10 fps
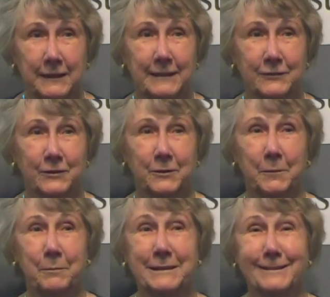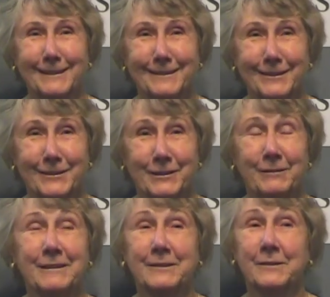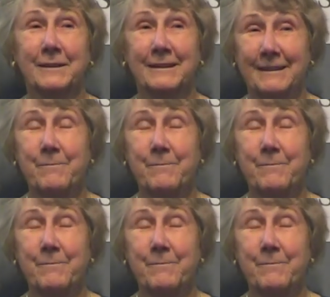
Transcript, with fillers: And so the best thing to do is to